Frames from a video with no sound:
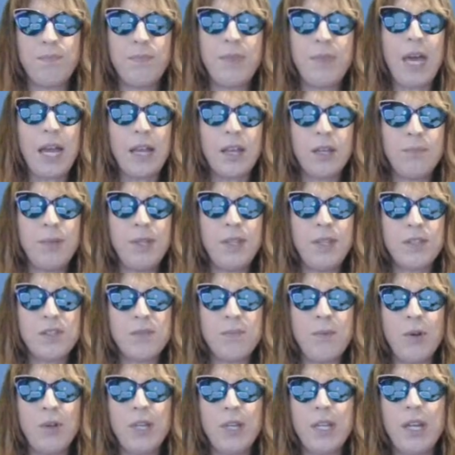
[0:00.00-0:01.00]
that could be the
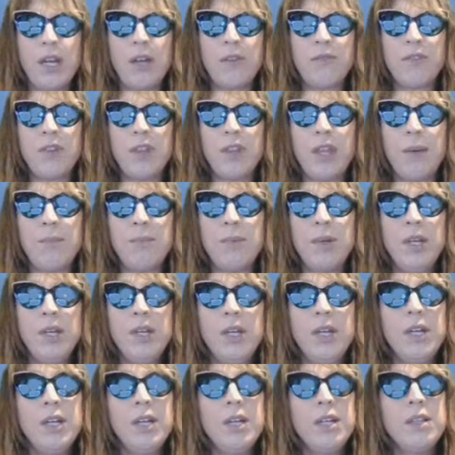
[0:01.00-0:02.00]
smoking gun for them.
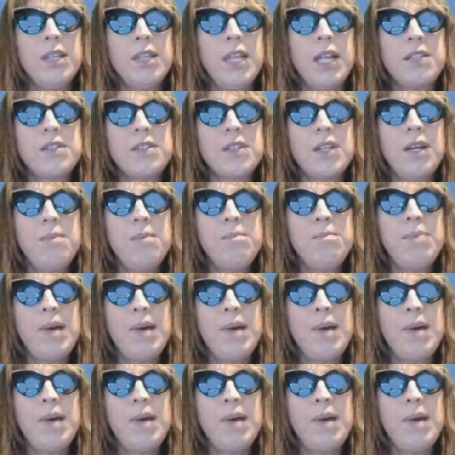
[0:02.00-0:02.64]
Let's come